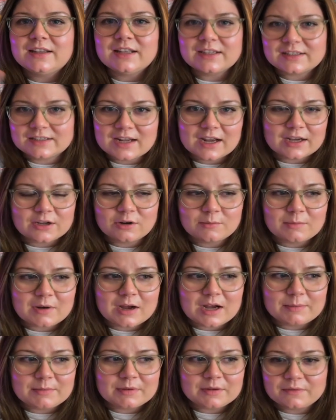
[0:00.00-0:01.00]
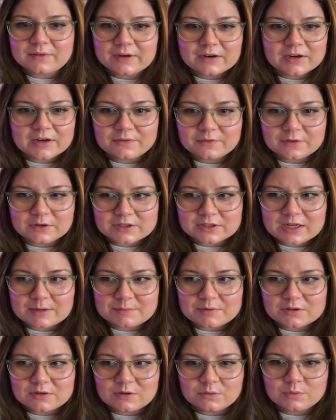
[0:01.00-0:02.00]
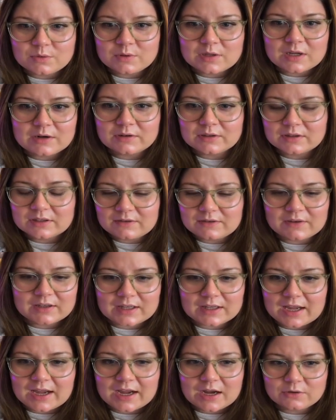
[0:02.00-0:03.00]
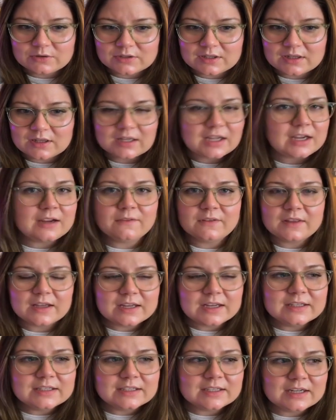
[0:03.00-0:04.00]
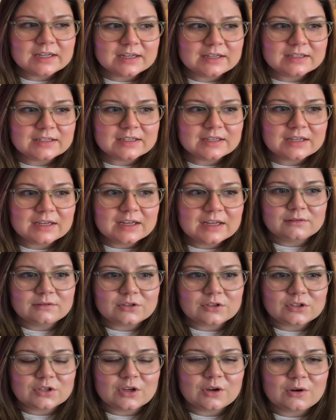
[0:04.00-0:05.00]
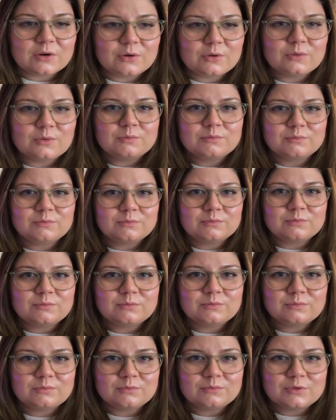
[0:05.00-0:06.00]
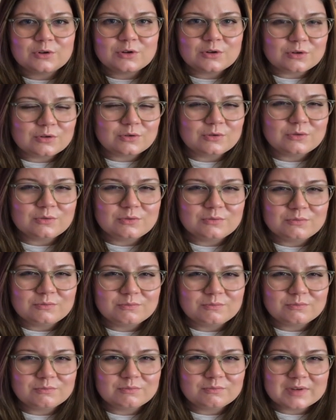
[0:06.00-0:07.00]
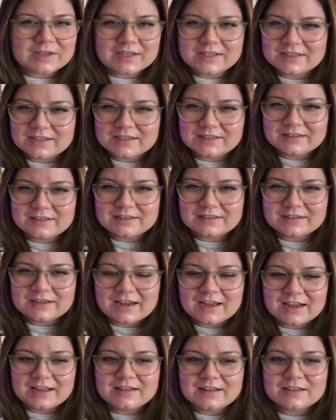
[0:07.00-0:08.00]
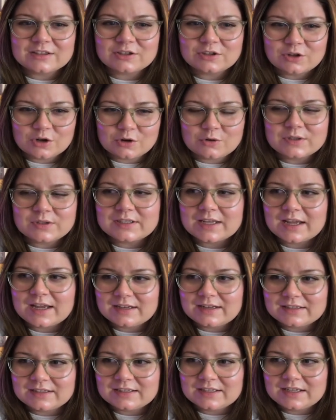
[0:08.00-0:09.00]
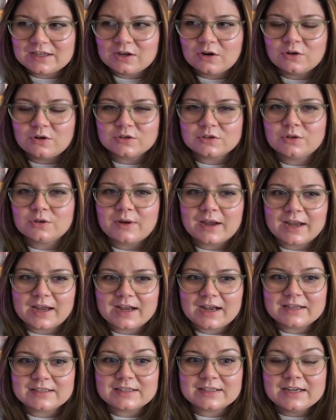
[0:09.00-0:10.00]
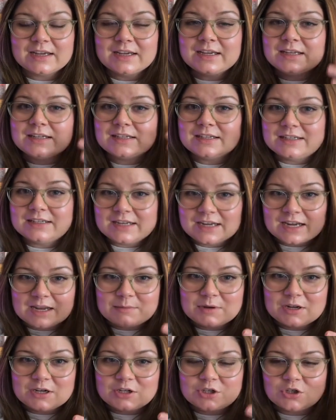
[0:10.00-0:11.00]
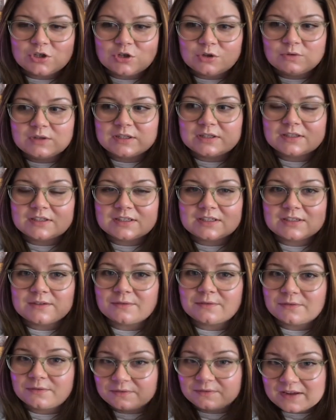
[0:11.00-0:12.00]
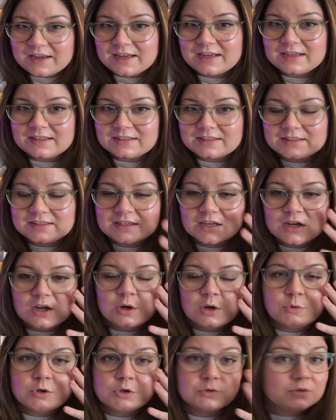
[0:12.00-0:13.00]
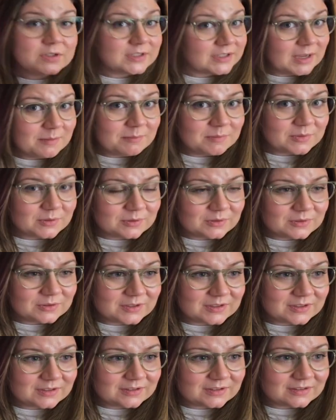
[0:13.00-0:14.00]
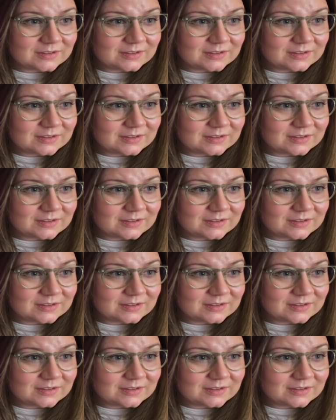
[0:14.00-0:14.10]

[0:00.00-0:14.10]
"That's not your mom," in the very first episode when they were leaving the house on the night of the incident. So who is it? And this ghost entity also has damage to its face, which resembles,